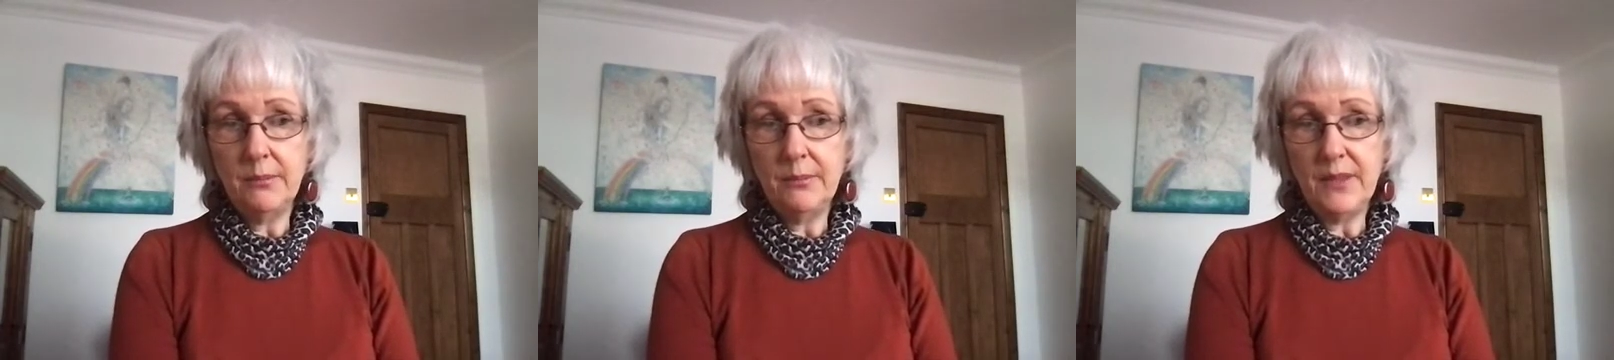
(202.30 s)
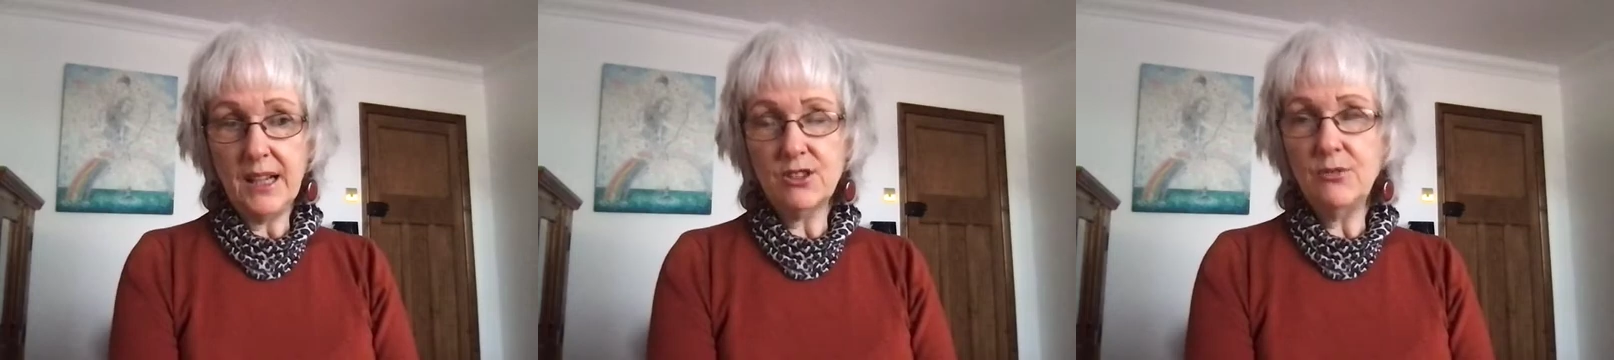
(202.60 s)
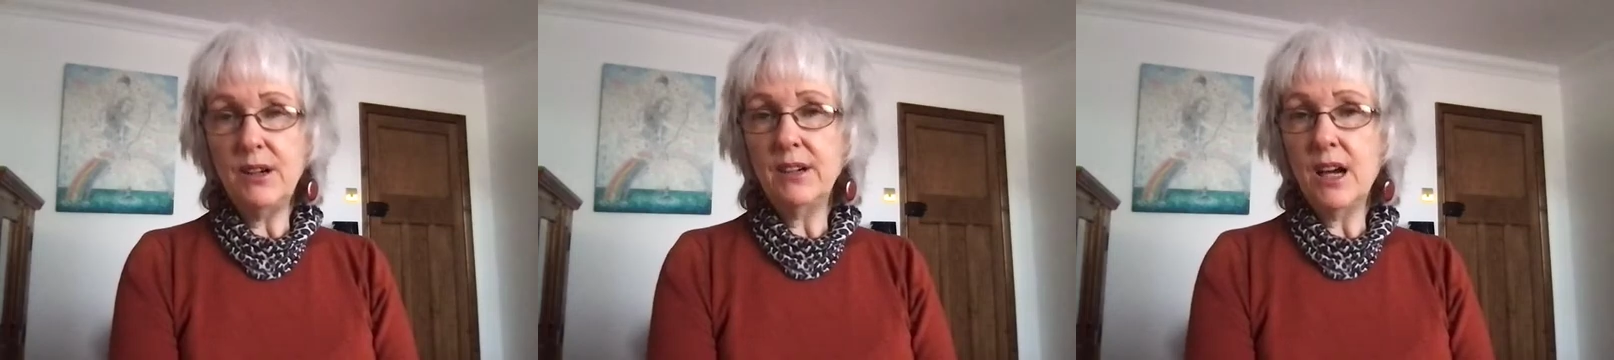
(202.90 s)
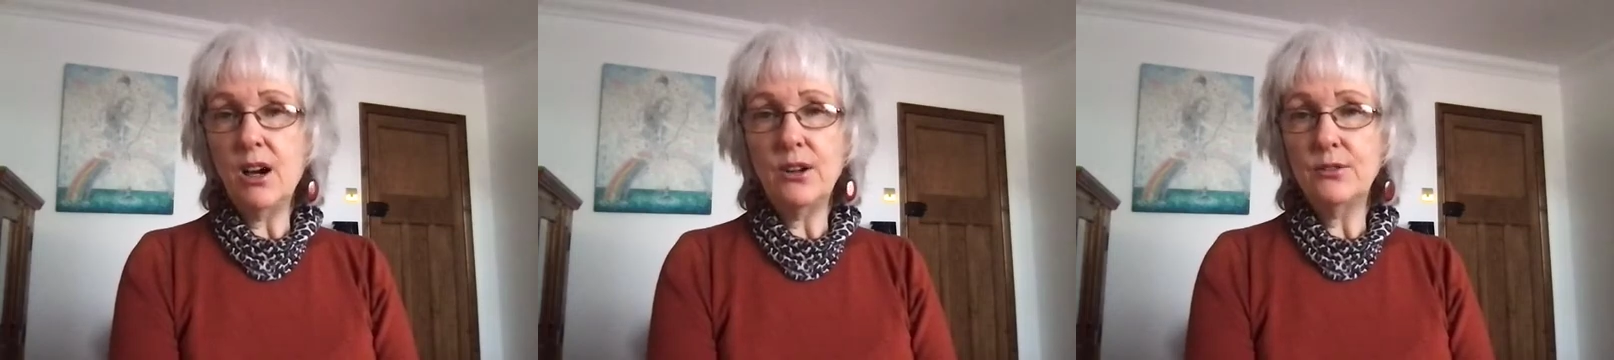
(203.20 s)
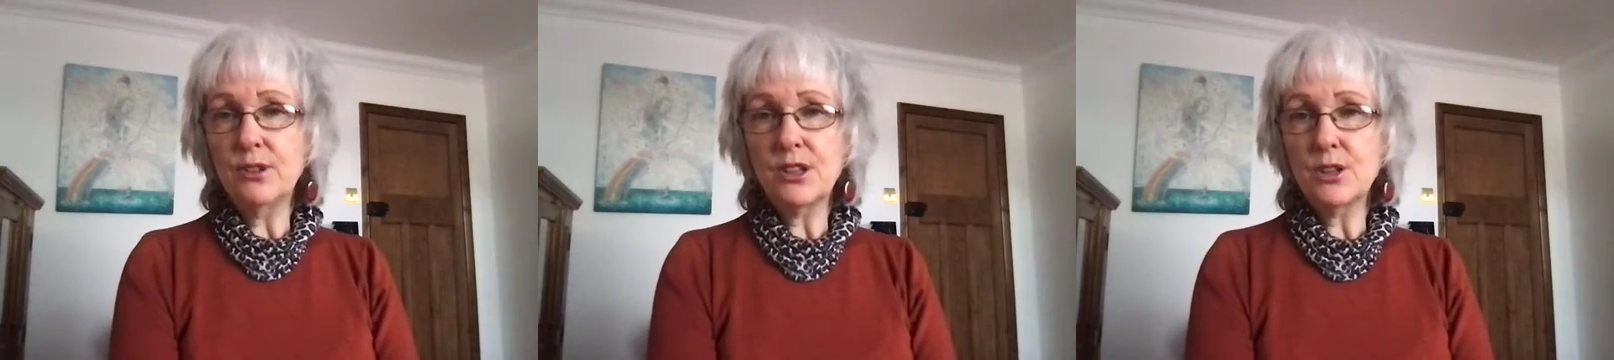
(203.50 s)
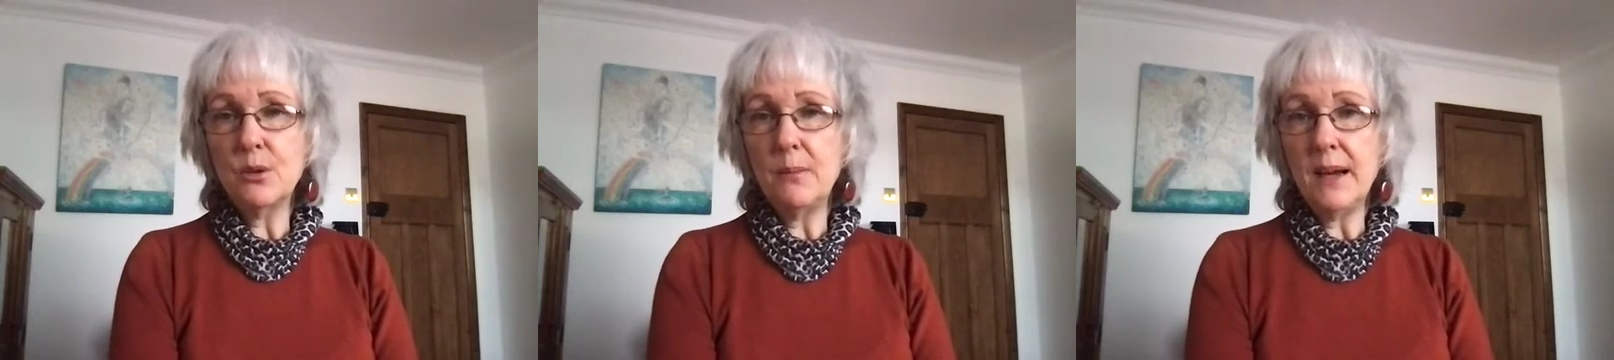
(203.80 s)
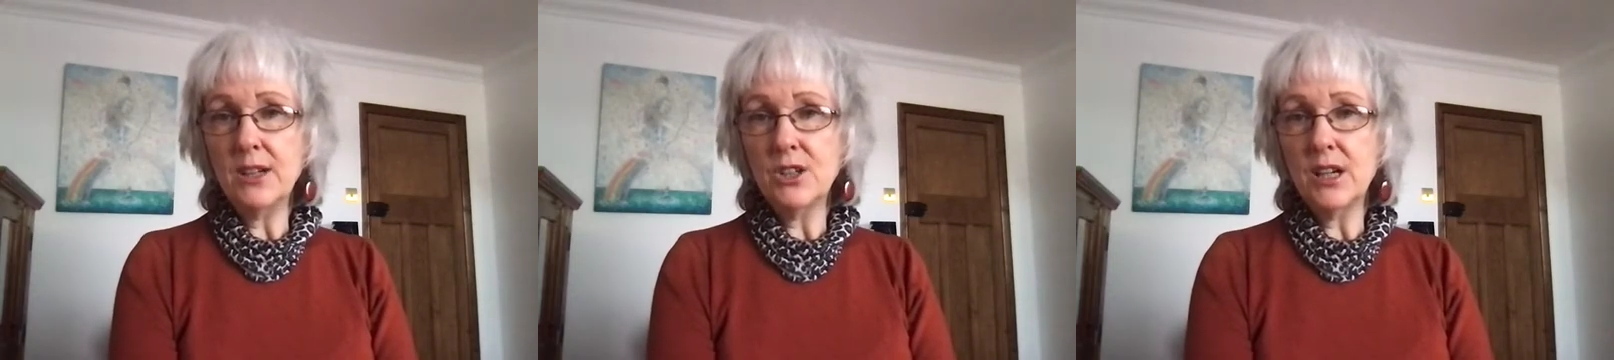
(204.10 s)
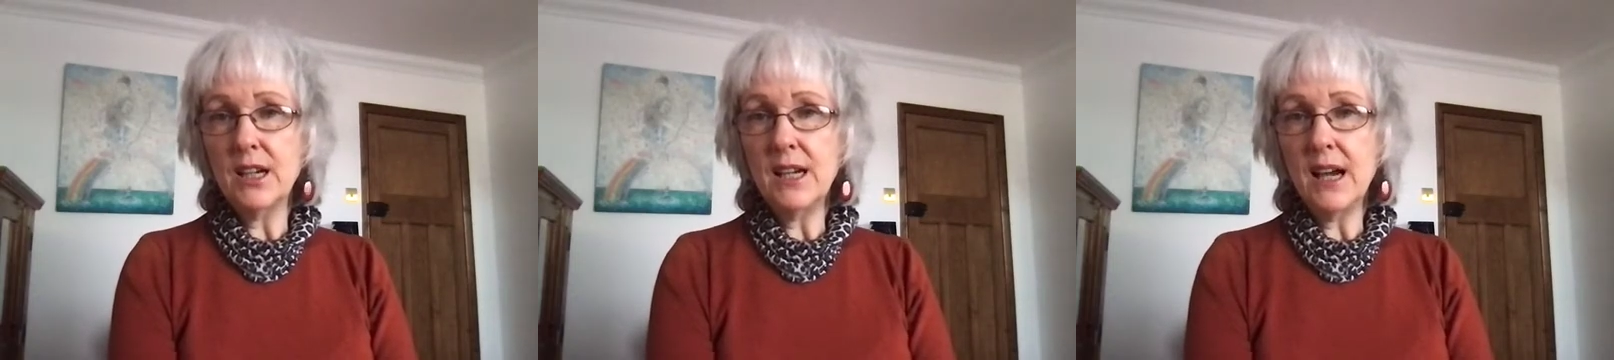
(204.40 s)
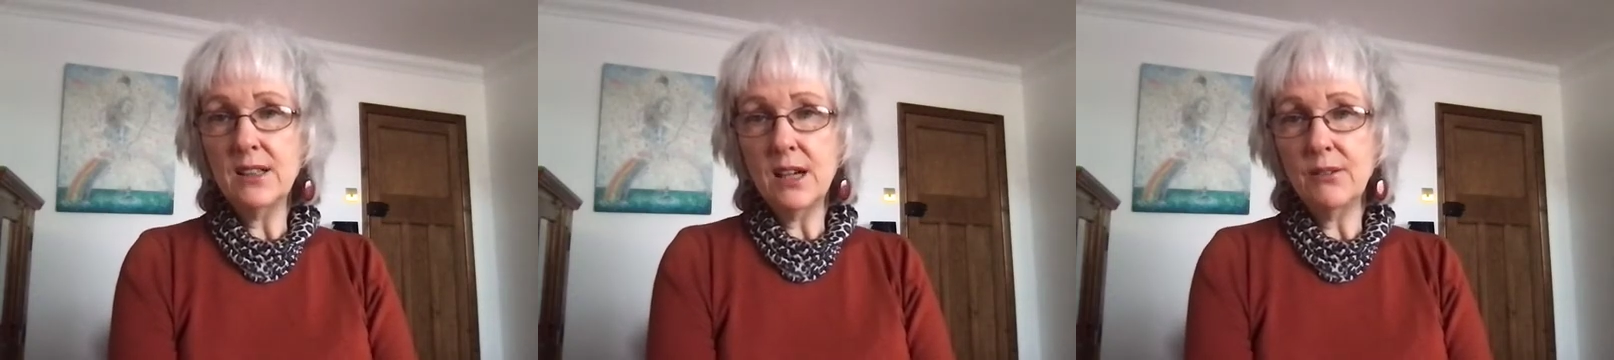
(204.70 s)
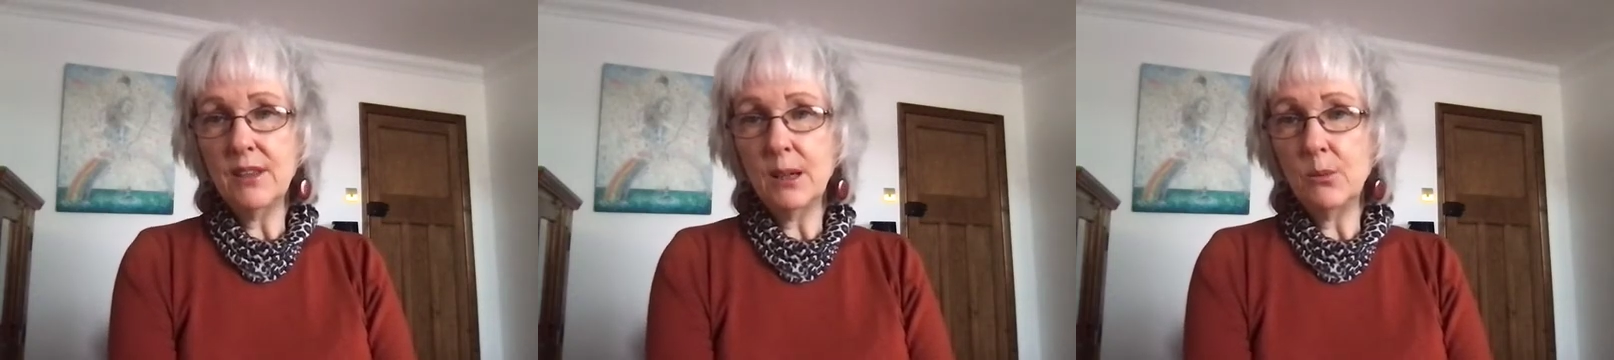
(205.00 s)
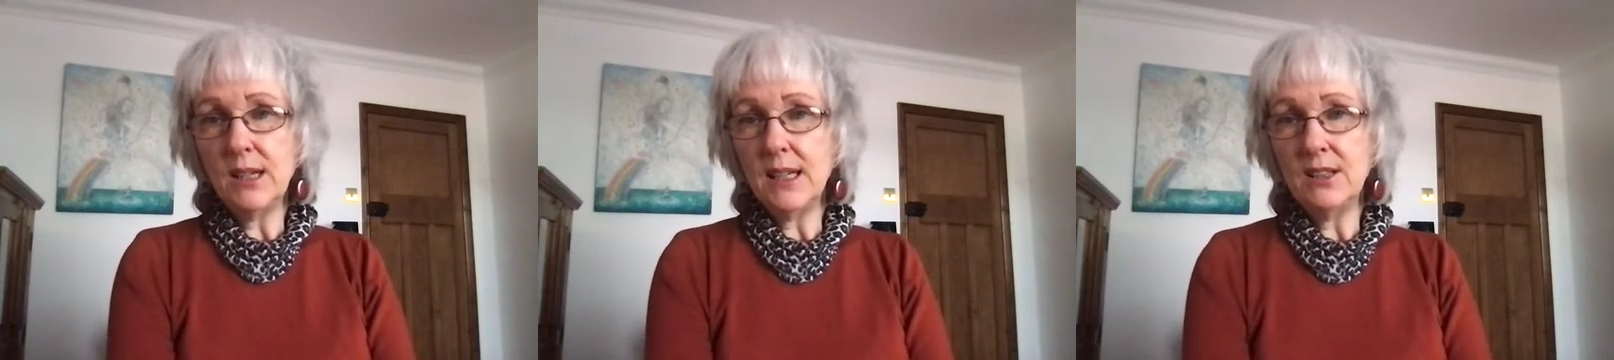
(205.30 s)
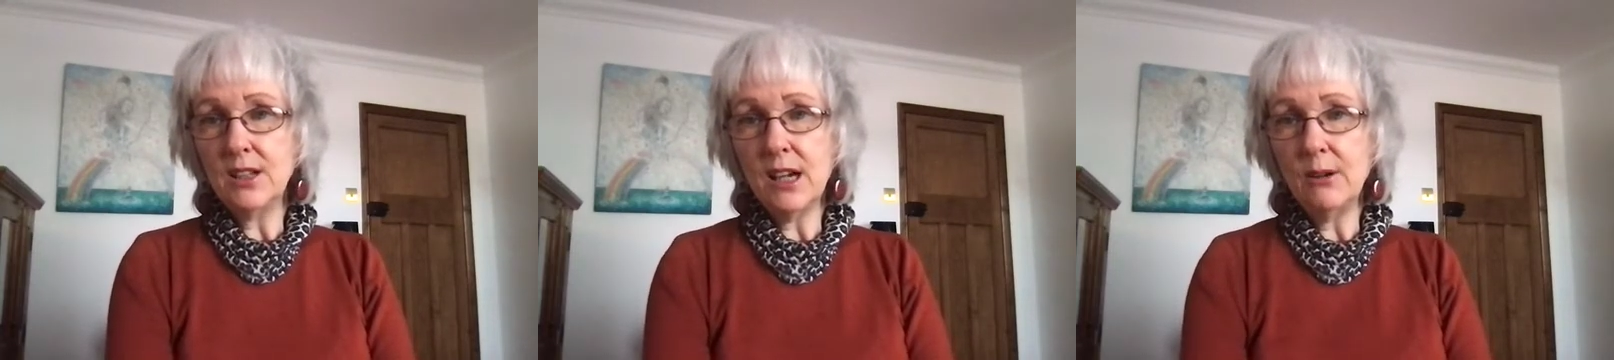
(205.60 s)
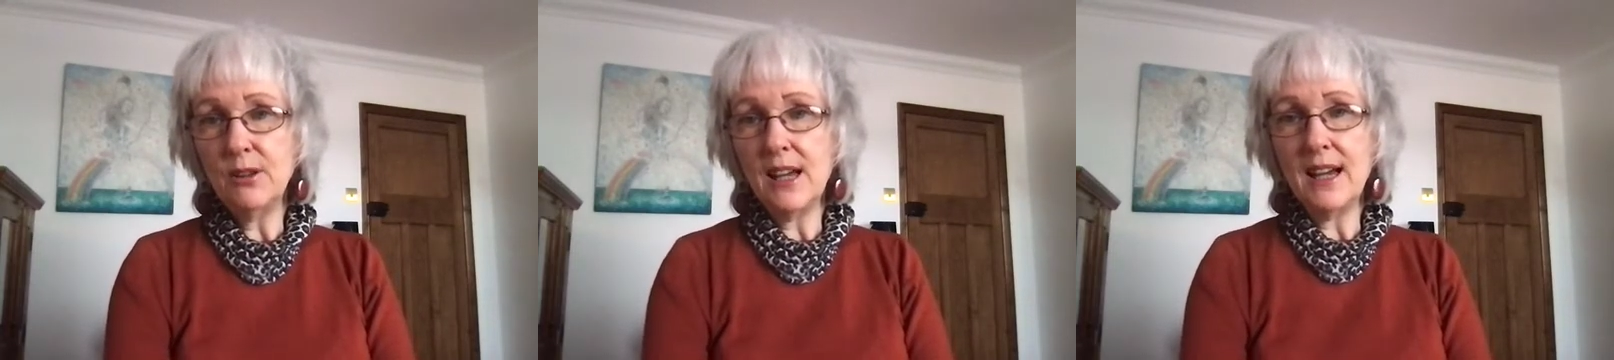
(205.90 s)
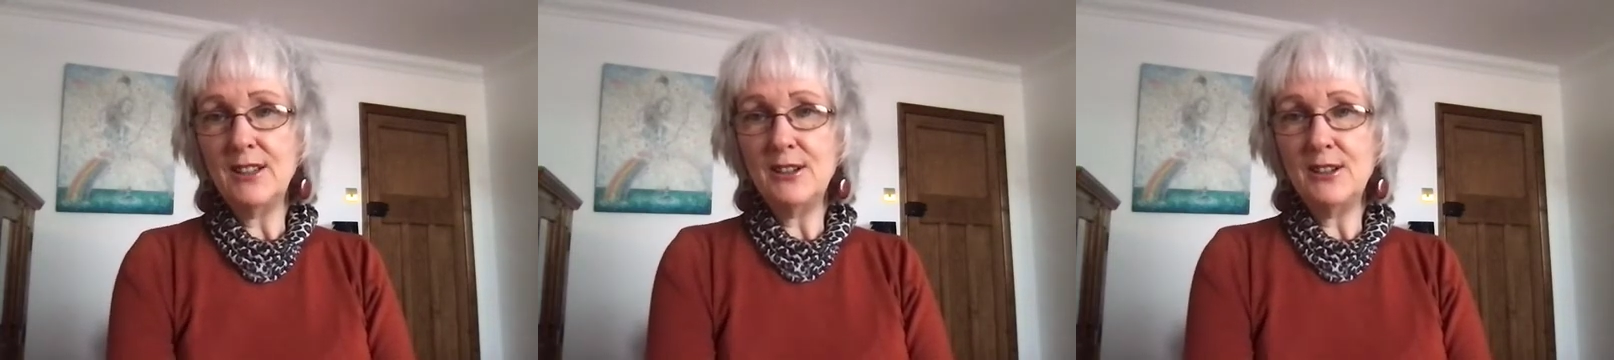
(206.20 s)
That's very hard for us to imagine, and I don't think we need to go there.